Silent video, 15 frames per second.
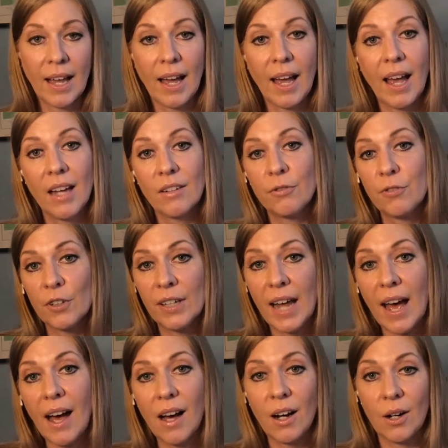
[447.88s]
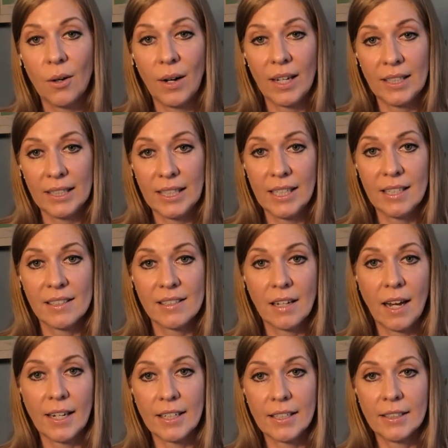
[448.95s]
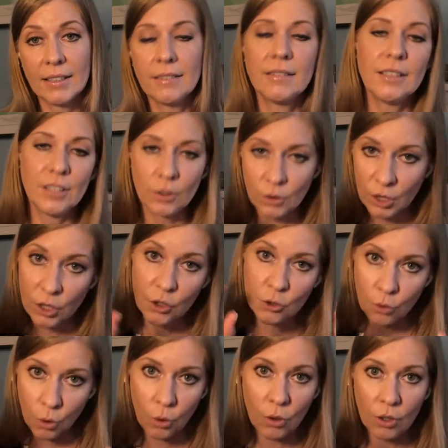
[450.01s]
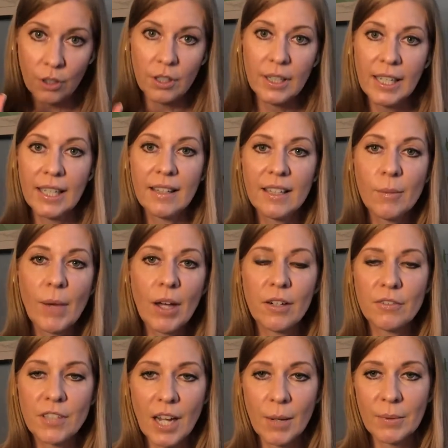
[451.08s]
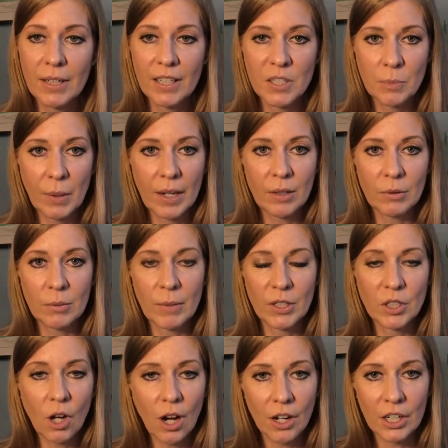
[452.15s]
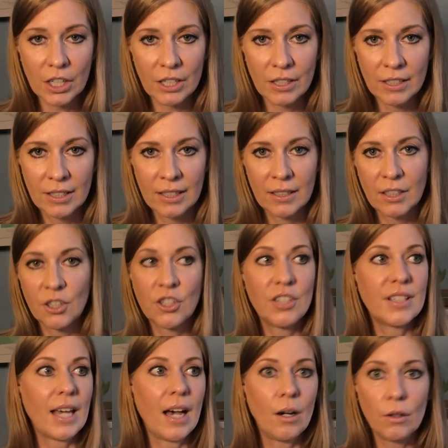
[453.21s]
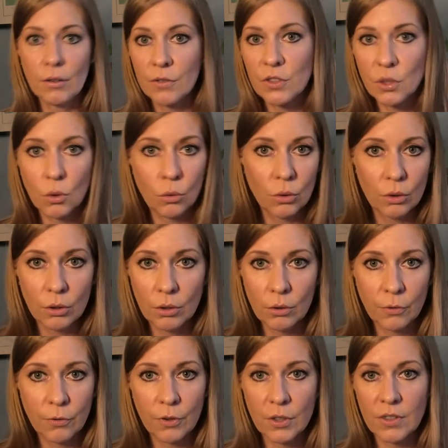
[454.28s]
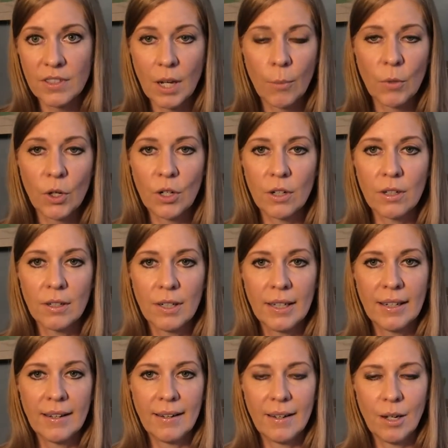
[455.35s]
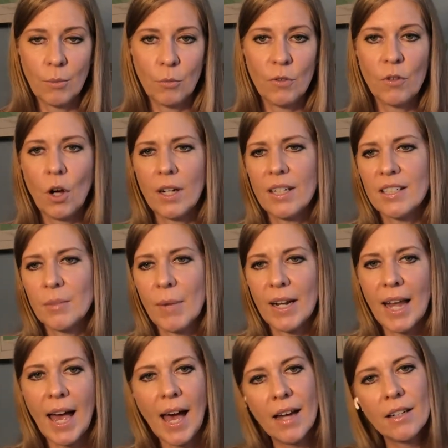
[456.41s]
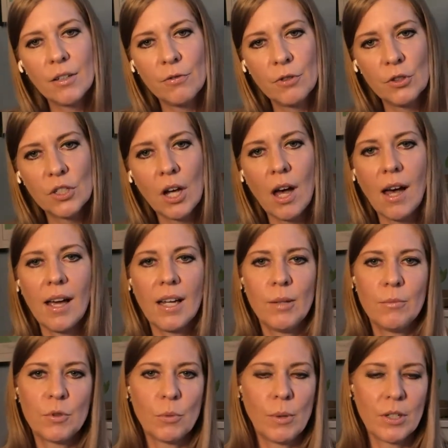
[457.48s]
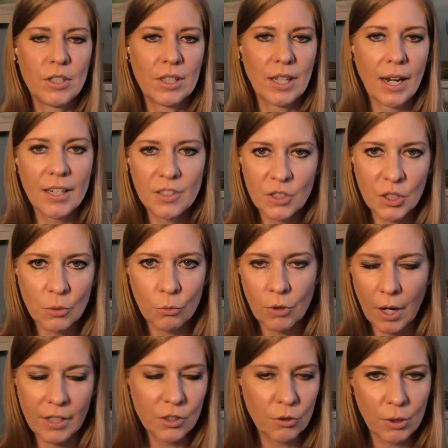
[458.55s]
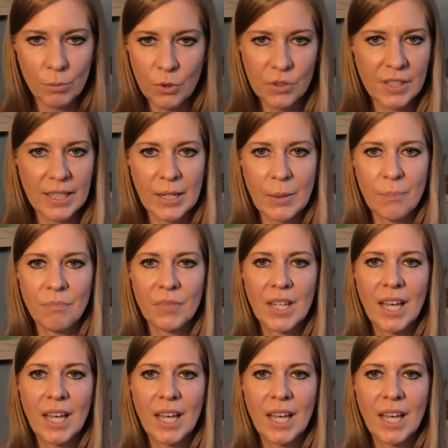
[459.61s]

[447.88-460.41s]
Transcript: And for now, at least, I can, control the amount of time that I spend with my daughter. Like she's out of school for the summer. We've gone into Manhattan a few times. We went to the ice cream museum.